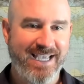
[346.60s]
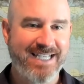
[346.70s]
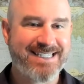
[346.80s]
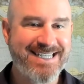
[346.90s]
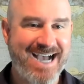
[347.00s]

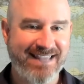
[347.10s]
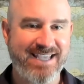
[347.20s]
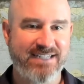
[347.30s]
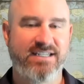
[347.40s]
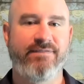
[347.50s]
it's not
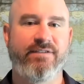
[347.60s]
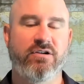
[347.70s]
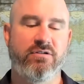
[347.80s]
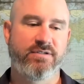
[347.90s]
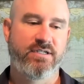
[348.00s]
that
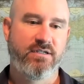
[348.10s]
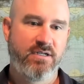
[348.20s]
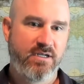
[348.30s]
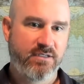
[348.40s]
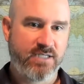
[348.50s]
difficult
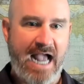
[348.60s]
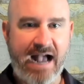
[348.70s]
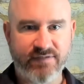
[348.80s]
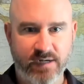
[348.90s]
to have